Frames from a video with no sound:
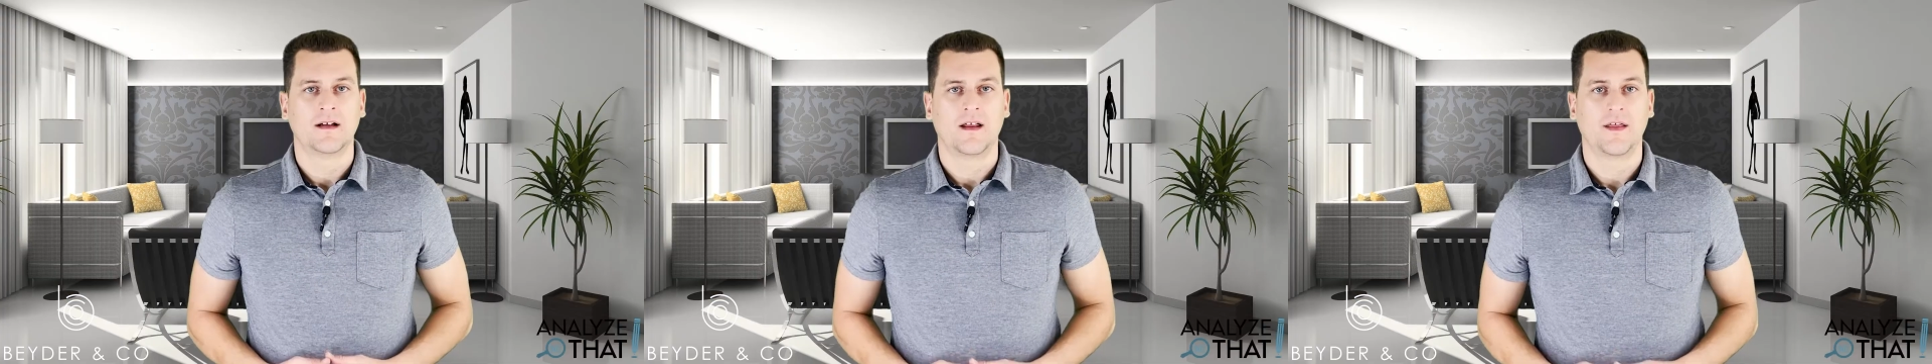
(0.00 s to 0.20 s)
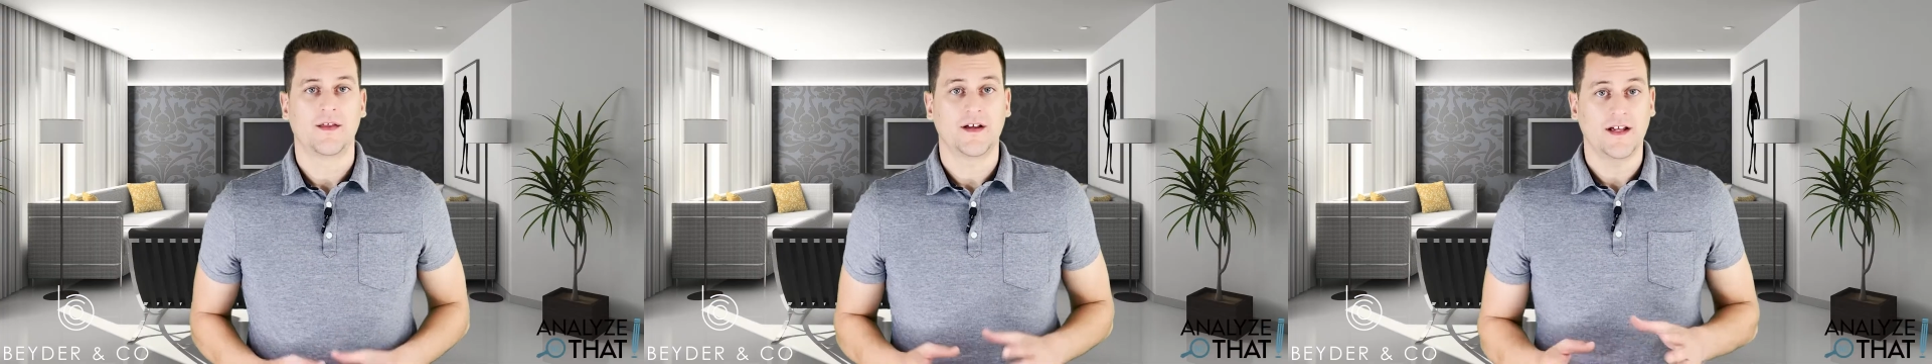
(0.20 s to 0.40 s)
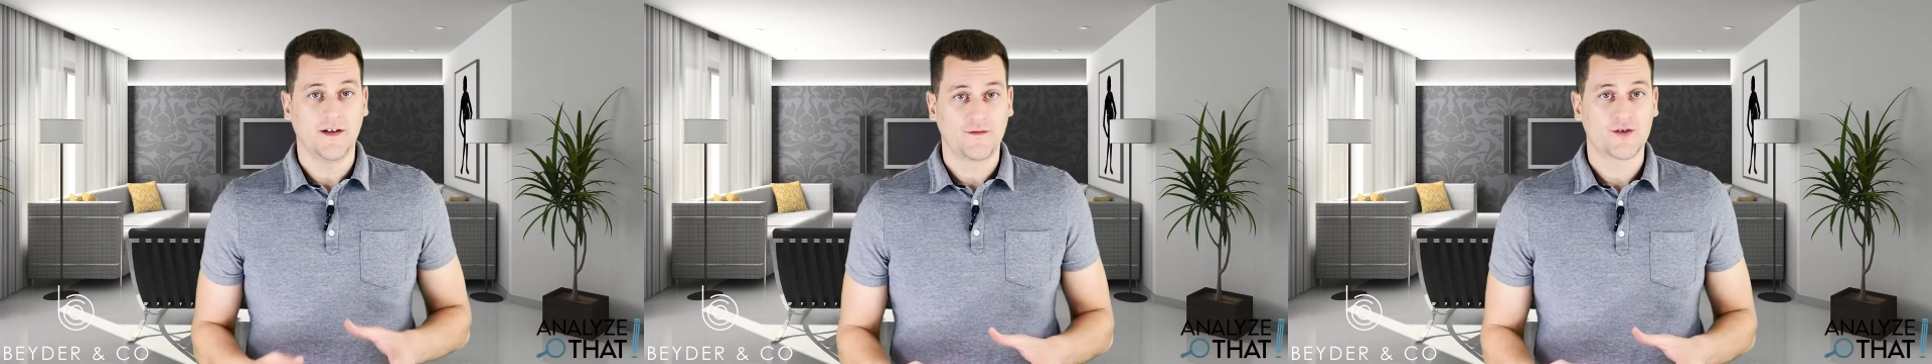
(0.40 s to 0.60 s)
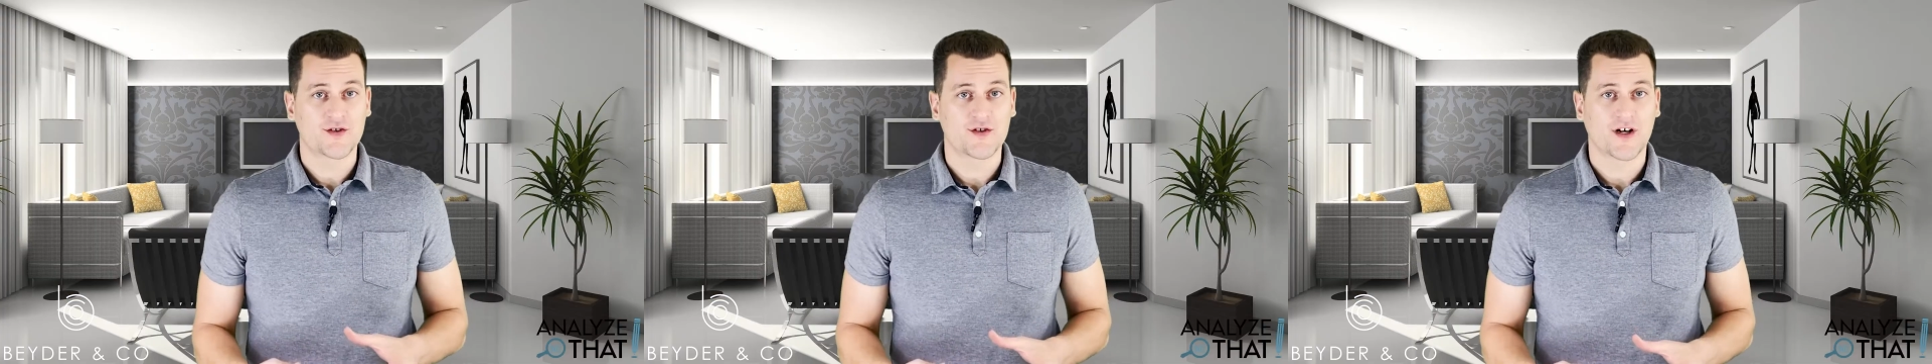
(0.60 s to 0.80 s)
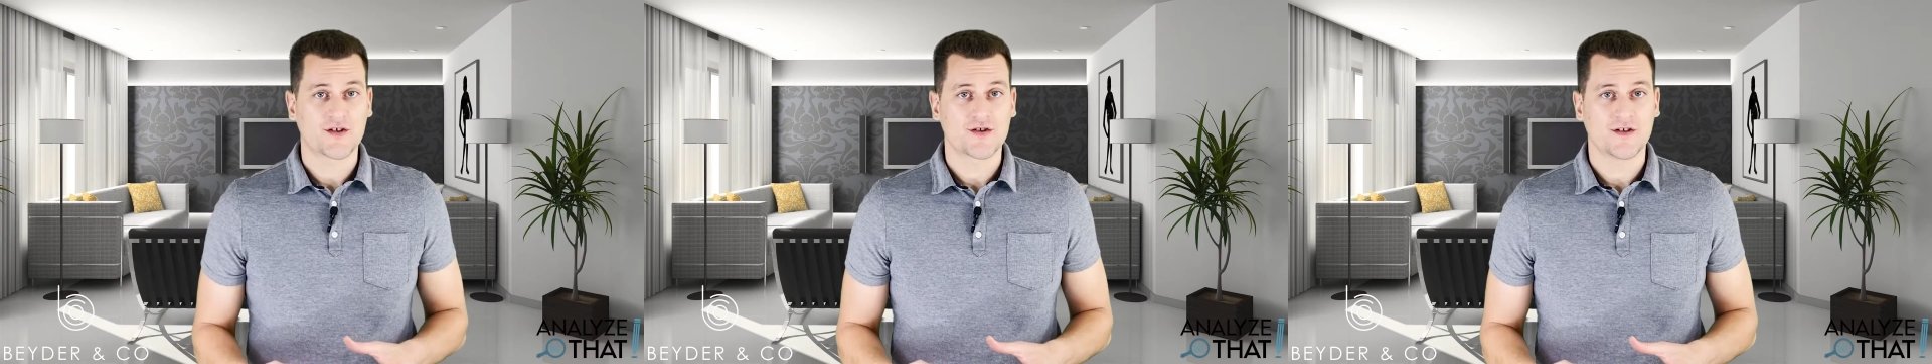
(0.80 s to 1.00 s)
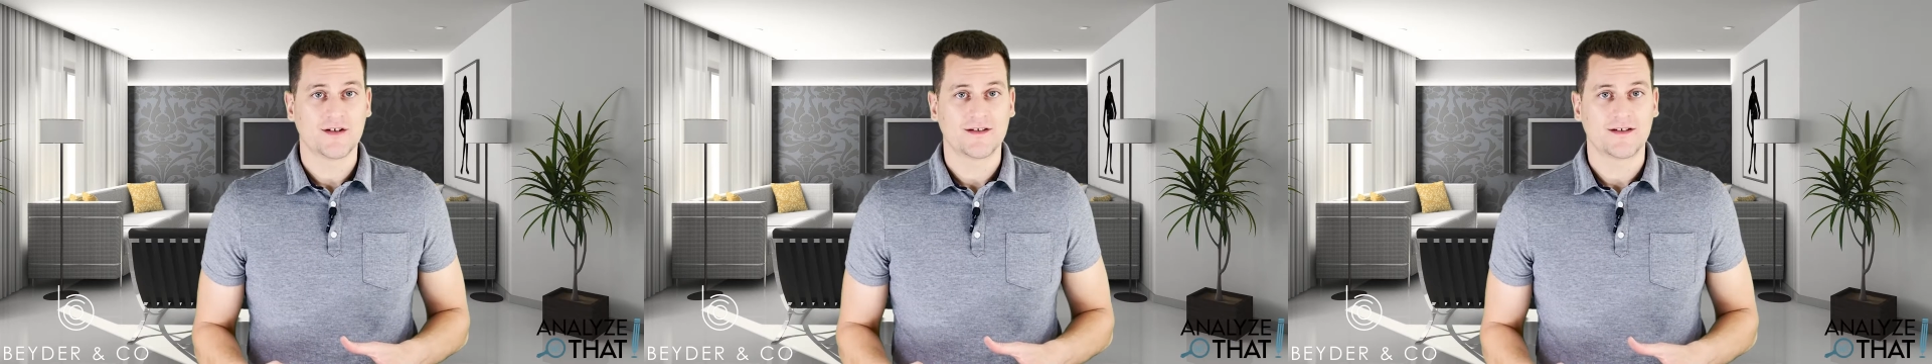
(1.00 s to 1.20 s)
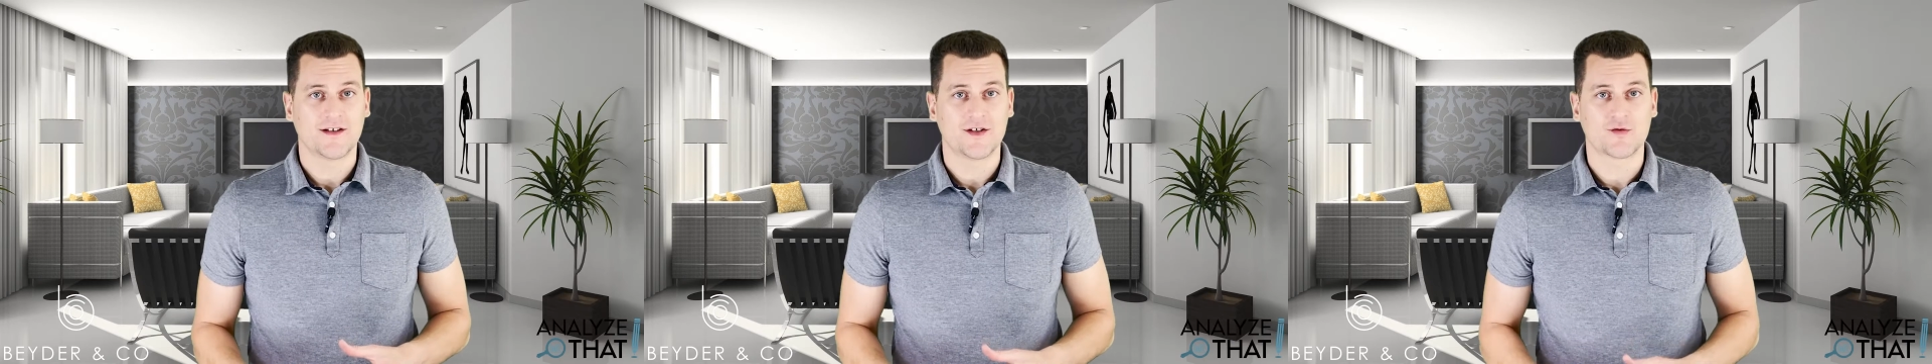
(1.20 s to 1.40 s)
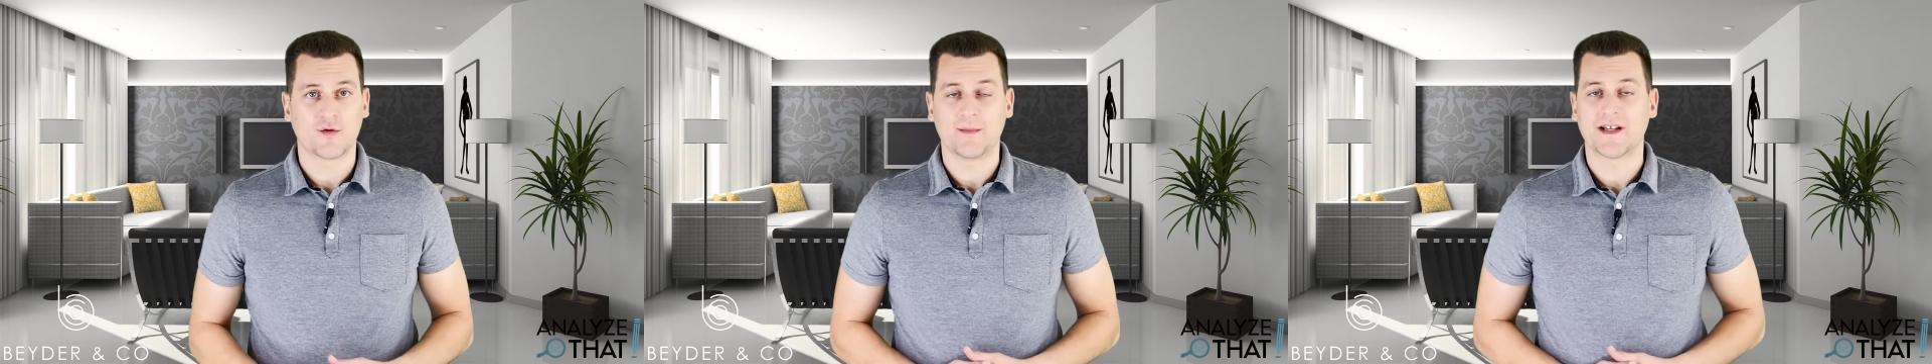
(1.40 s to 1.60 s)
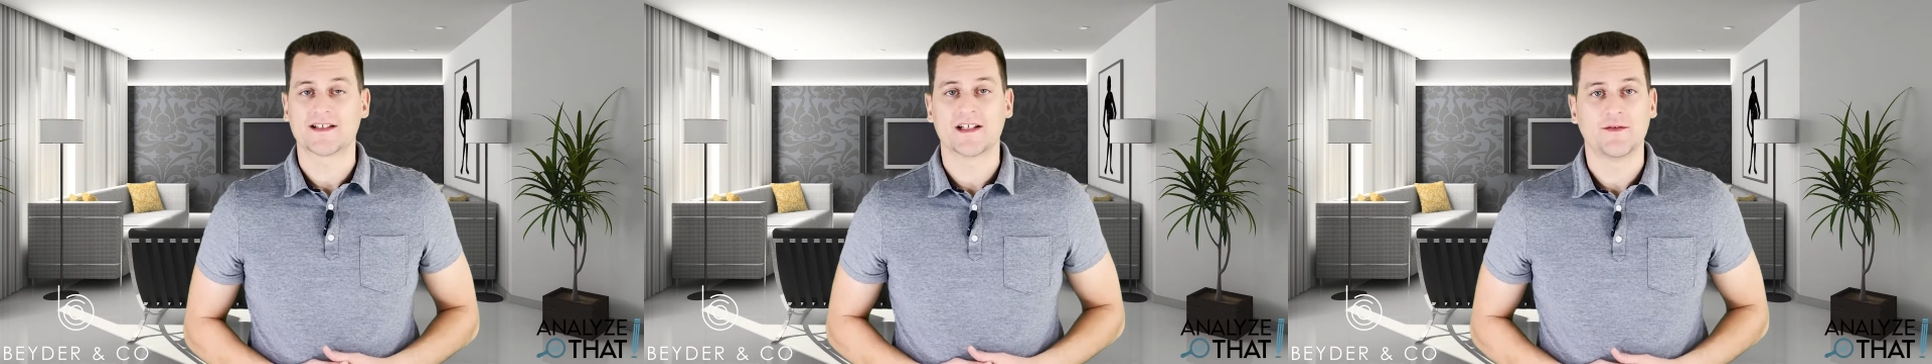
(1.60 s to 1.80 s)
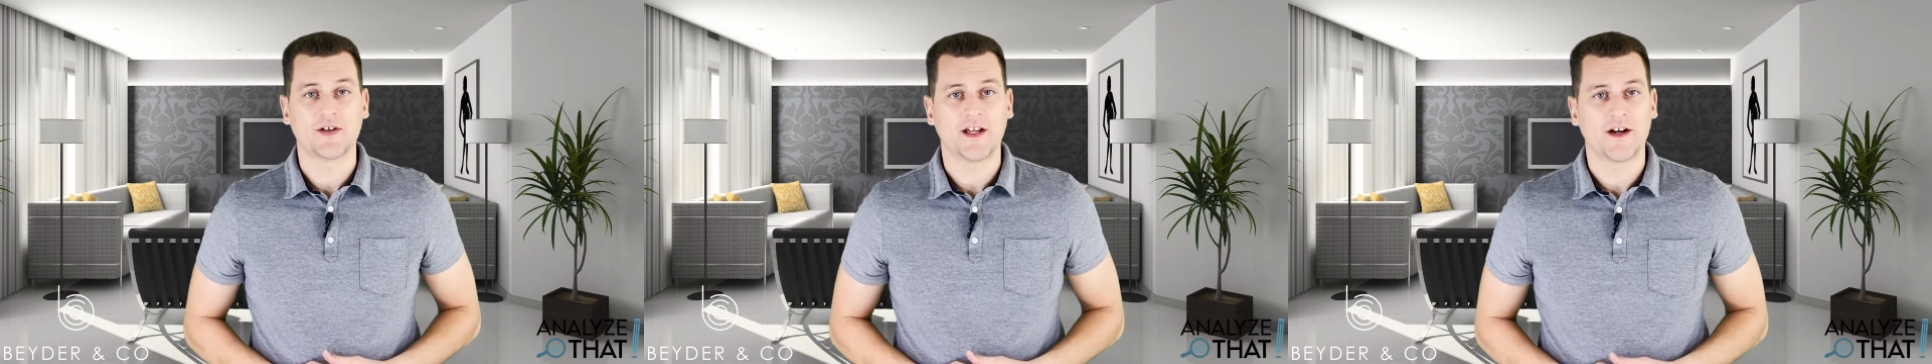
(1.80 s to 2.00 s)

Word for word: The infrastructure is what makes living